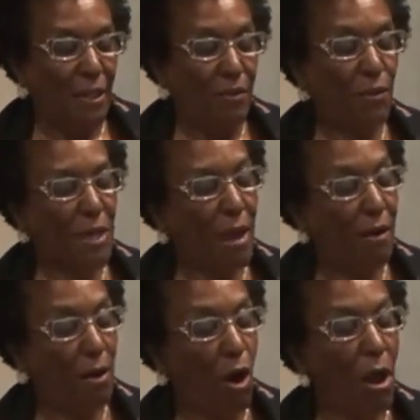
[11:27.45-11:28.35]
So the
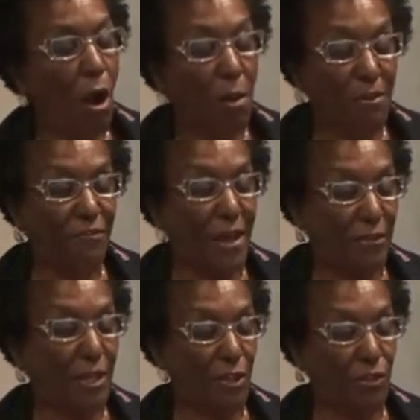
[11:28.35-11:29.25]
Harmon
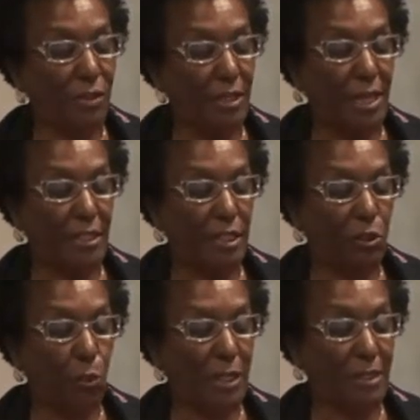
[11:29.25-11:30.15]
Foundation in
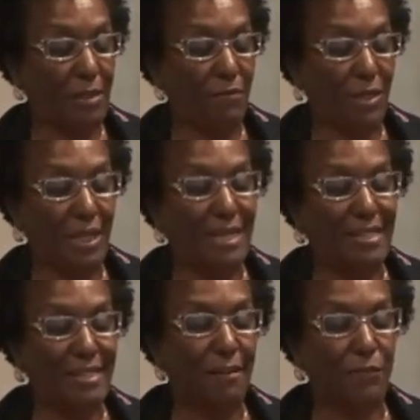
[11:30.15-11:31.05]
1927, in
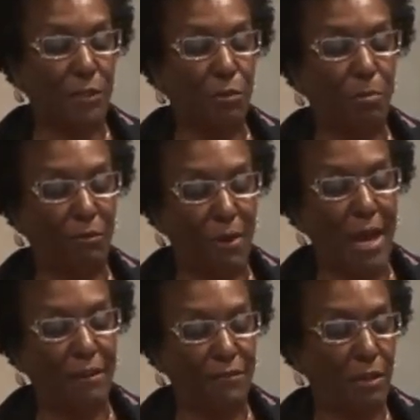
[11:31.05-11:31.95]
its effort to
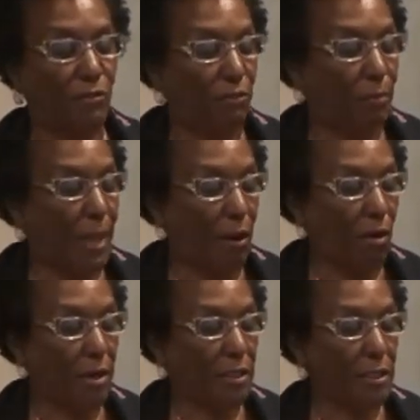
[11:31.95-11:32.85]
provide a venue for black
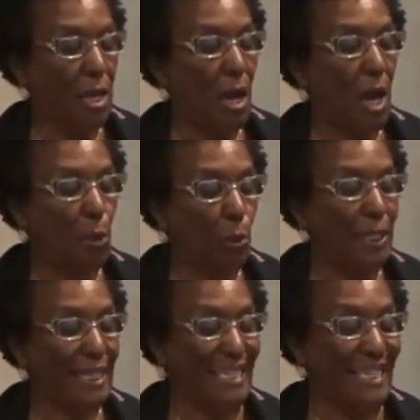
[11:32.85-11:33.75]
artists,
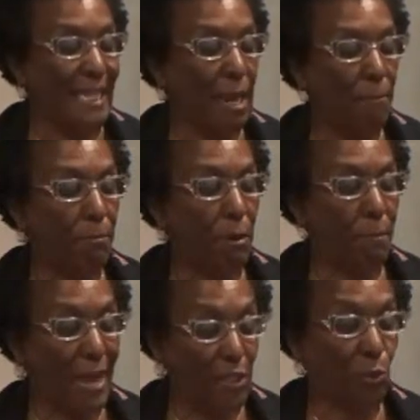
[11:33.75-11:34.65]
unwittingly
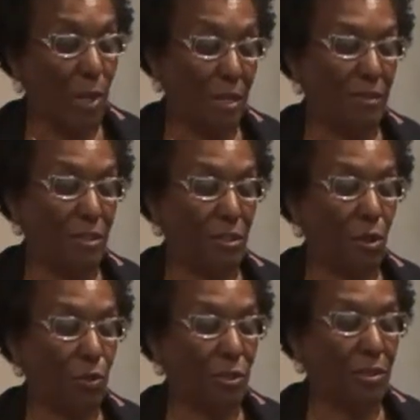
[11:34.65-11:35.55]
perpetuated this
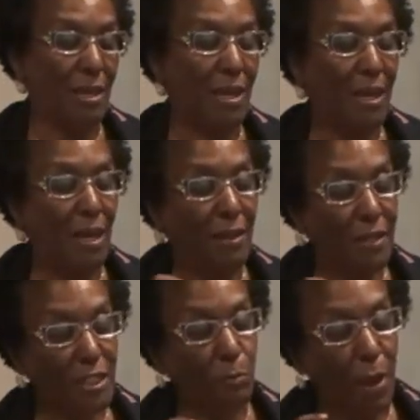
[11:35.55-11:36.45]
notion.
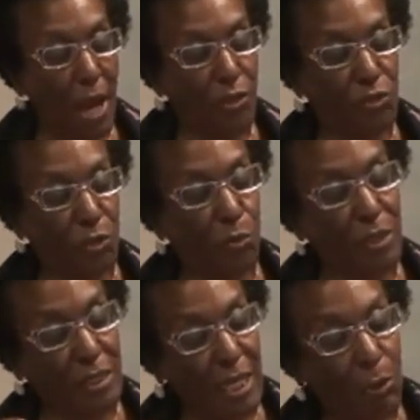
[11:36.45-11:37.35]
This posture
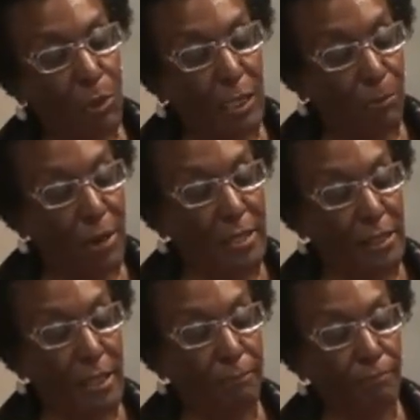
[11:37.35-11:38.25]
was equally
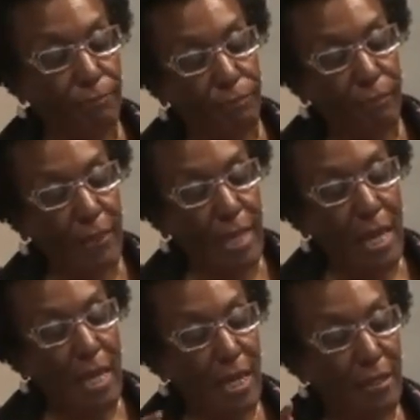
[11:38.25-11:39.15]
present
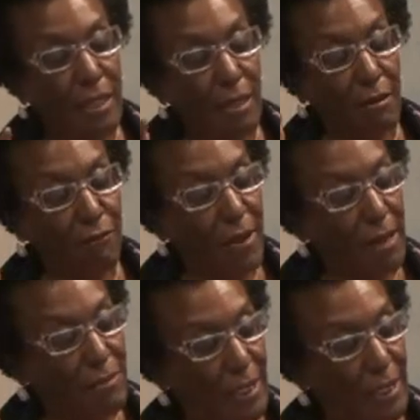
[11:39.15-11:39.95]
in the famed